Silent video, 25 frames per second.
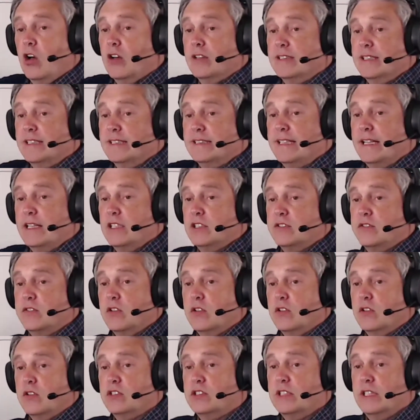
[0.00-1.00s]
on the sales
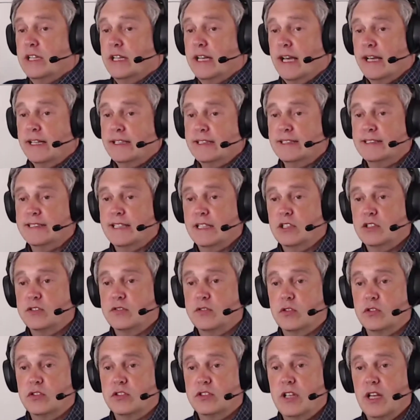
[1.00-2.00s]
force and the sales
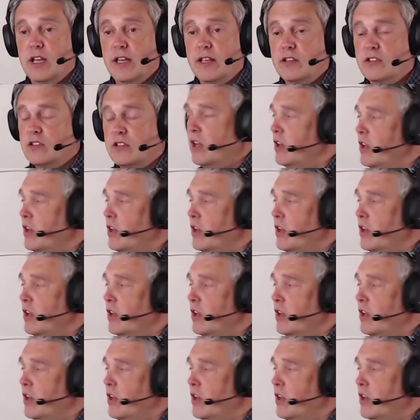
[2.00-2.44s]
force size.